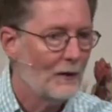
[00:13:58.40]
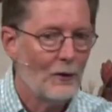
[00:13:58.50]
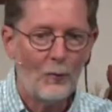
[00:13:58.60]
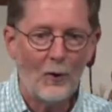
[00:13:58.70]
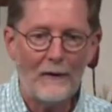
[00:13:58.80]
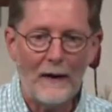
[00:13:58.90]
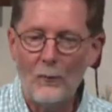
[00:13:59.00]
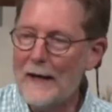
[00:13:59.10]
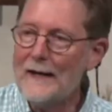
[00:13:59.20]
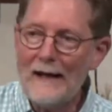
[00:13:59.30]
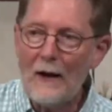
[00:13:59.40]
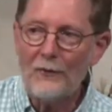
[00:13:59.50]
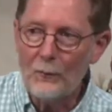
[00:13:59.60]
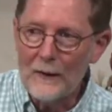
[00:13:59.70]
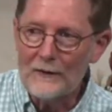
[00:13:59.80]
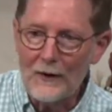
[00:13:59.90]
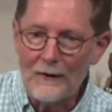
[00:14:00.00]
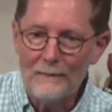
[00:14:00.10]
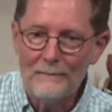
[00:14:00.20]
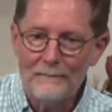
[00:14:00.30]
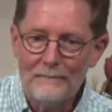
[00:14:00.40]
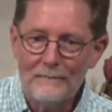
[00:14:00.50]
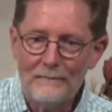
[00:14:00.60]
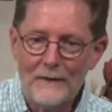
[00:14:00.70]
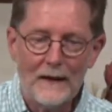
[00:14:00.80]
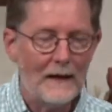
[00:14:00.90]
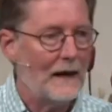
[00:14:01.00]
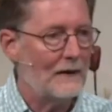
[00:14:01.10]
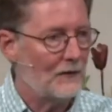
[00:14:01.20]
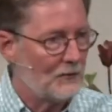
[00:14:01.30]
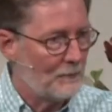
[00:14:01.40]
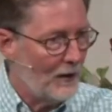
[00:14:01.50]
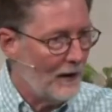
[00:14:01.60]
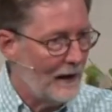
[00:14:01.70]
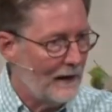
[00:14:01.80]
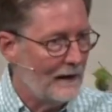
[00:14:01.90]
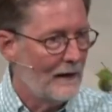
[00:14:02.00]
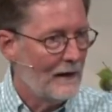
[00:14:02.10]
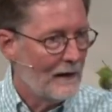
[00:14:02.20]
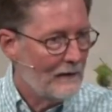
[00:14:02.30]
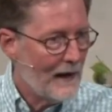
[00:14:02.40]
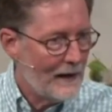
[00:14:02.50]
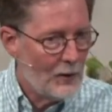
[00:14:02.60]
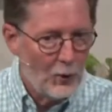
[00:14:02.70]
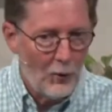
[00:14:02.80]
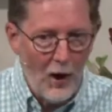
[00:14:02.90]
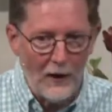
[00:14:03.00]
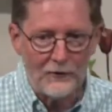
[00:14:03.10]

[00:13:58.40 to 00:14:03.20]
where they waited out the winter. In the spring, they crossed